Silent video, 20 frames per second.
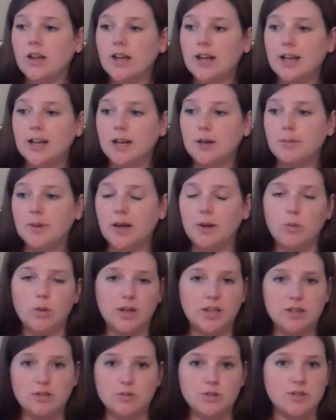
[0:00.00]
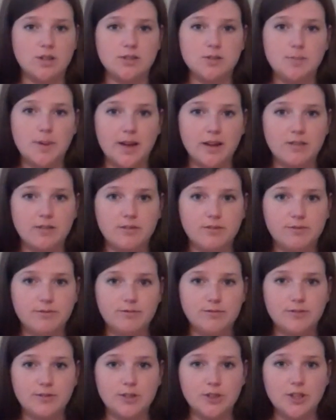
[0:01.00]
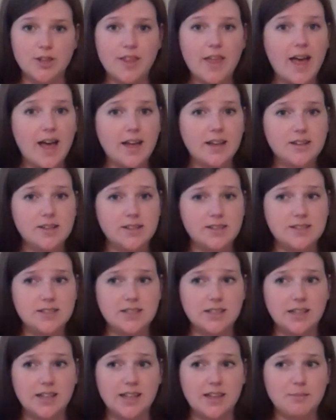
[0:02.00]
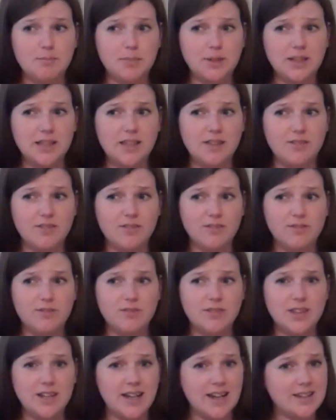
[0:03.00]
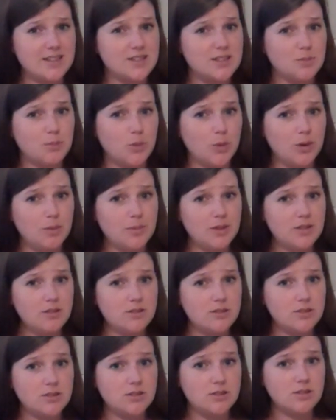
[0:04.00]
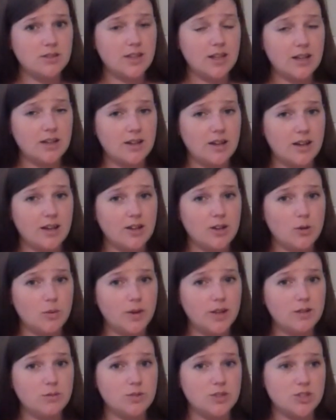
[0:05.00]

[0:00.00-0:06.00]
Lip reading: I won't get the results back for that until I believe the next appointment that I go in,